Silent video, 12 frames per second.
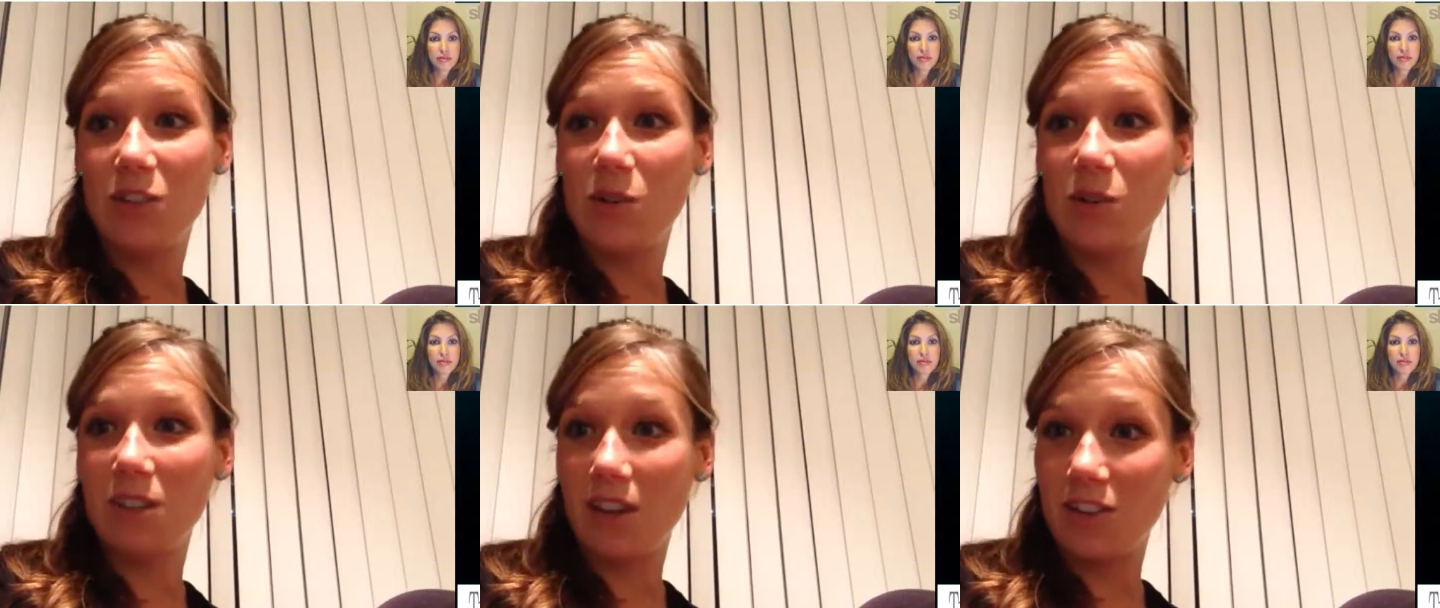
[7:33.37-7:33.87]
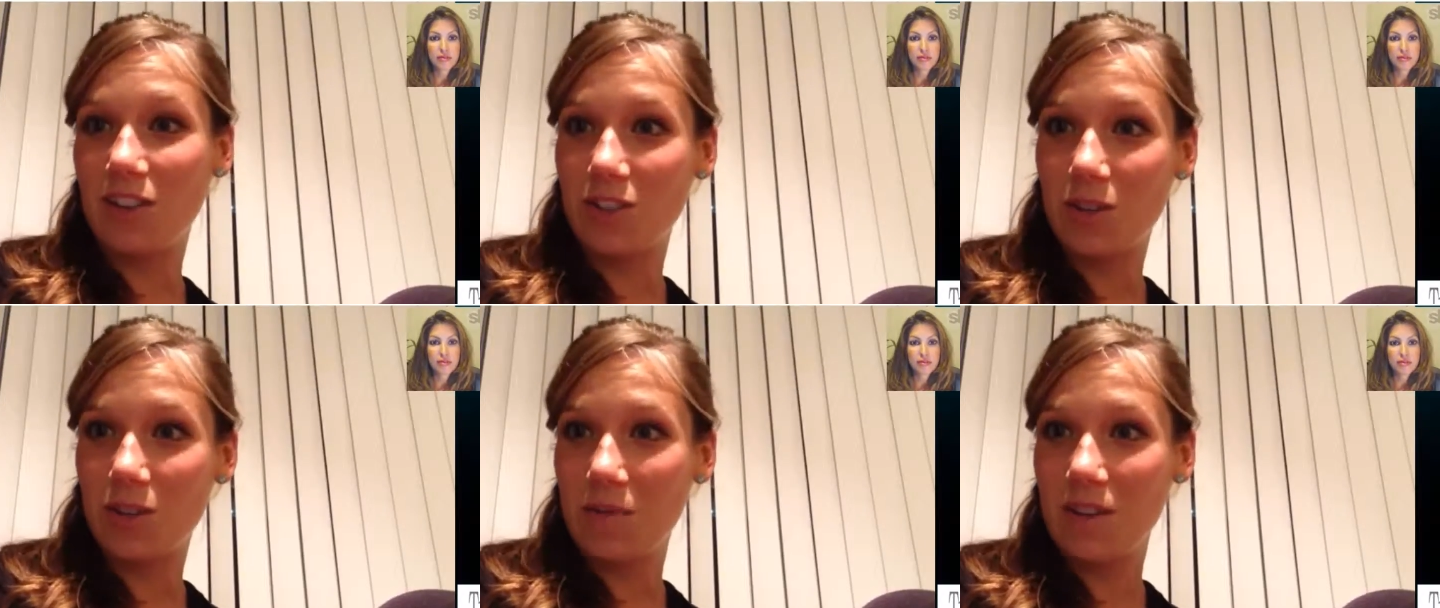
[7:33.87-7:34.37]
Speaker 1: under the
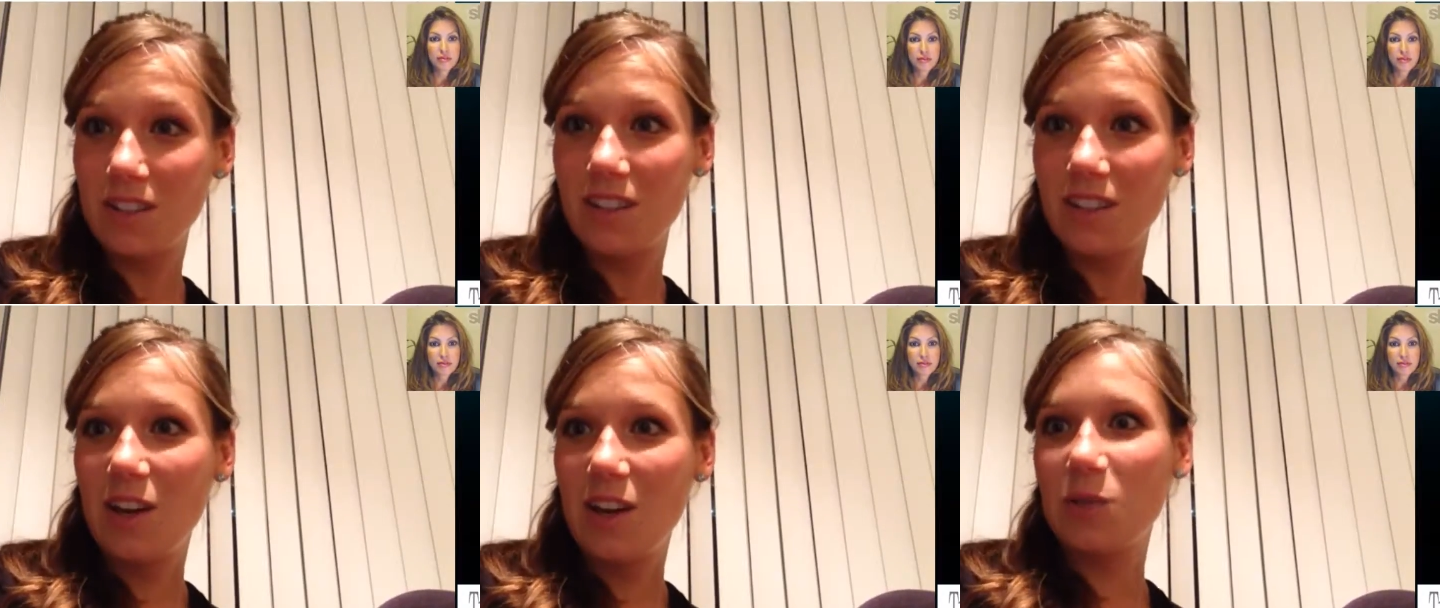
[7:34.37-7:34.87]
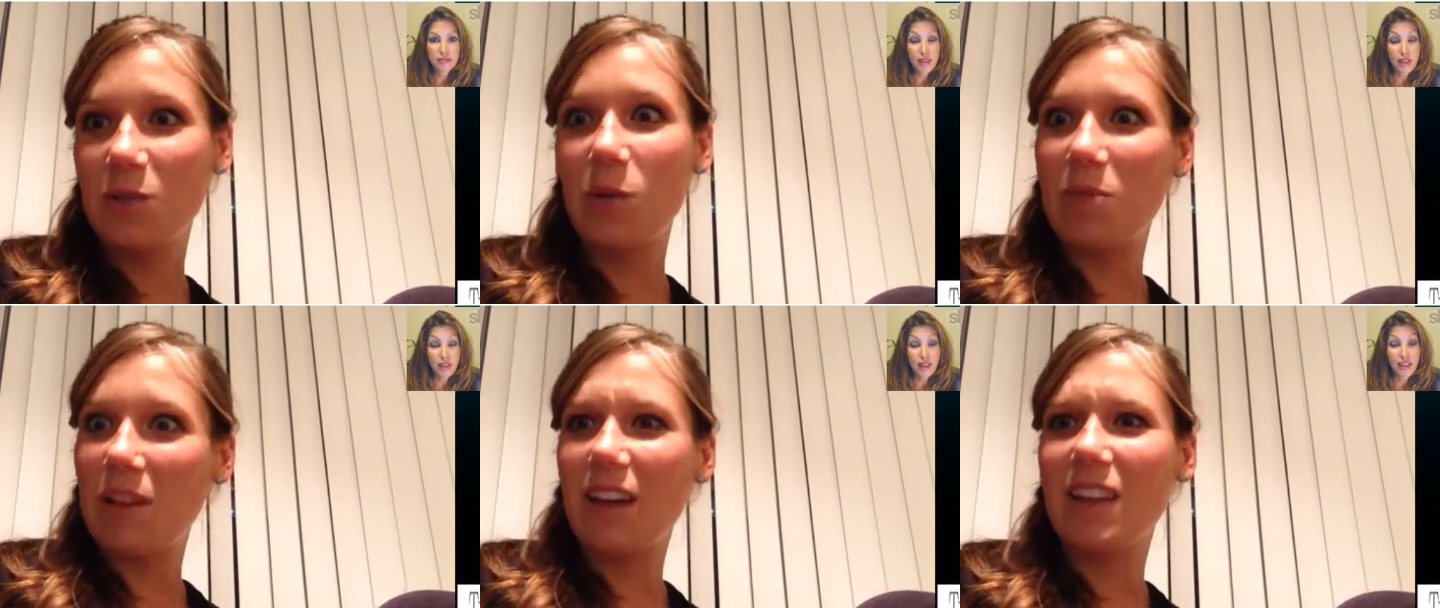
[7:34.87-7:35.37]
surface. So it would be
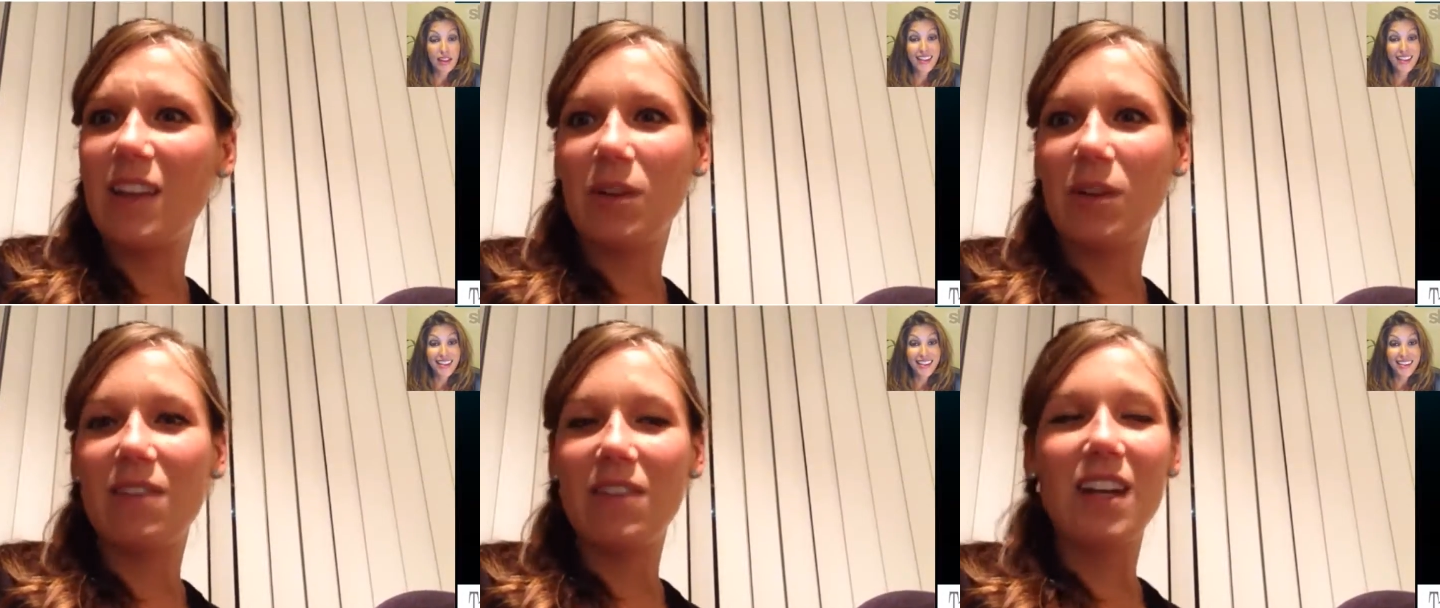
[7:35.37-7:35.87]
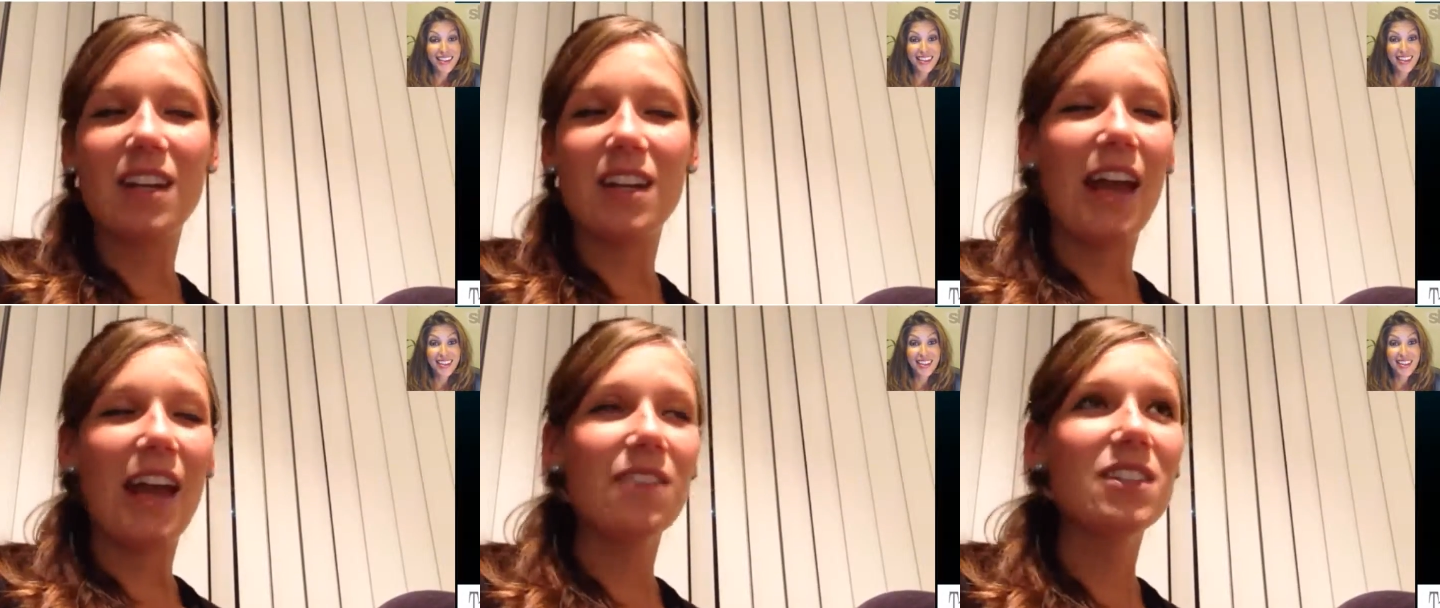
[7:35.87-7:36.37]
like they were living in
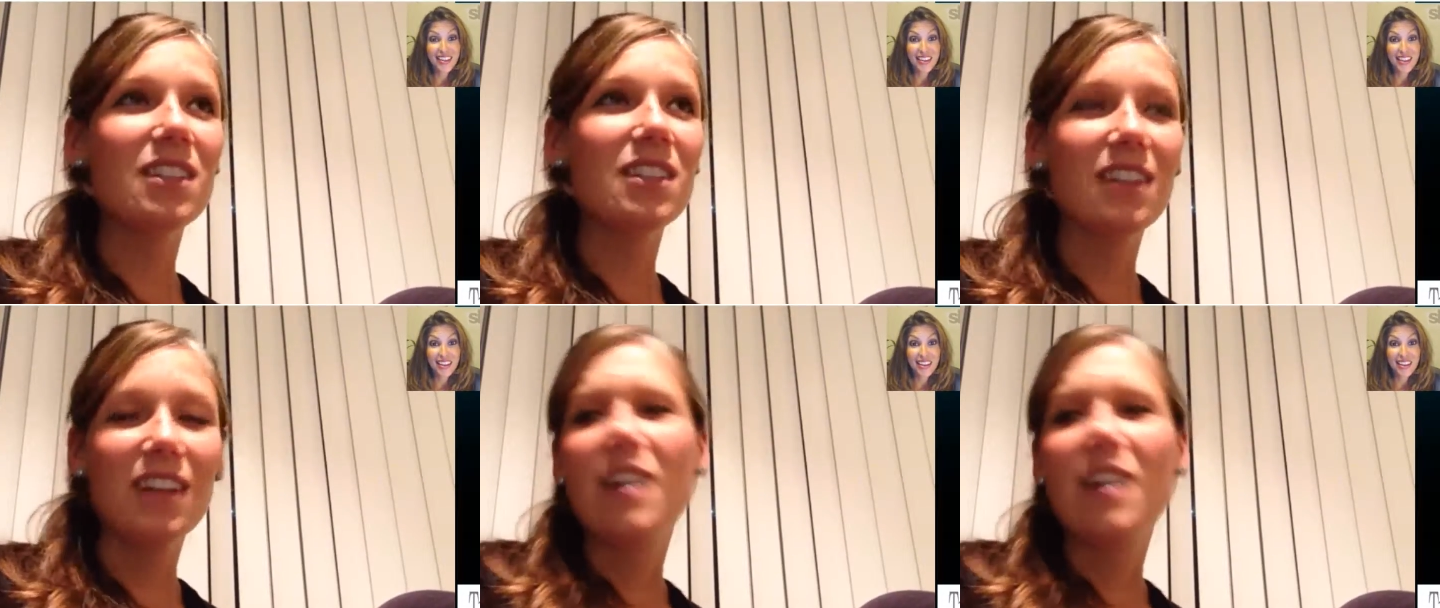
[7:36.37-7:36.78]
caves.